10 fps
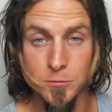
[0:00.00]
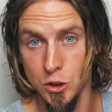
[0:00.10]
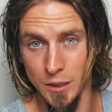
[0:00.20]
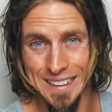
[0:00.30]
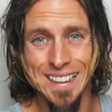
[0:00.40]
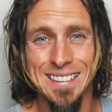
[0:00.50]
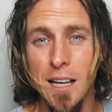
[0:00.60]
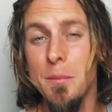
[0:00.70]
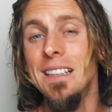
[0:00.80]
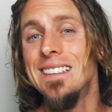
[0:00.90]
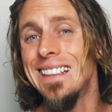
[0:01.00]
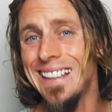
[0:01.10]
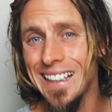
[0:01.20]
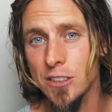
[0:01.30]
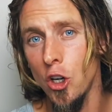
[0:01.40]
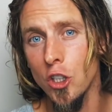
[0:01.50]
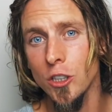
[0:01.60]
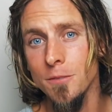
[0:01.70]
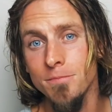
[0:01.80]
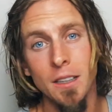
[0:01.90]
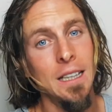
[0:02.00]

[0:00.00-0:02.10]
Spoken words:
So again, that means less hunger,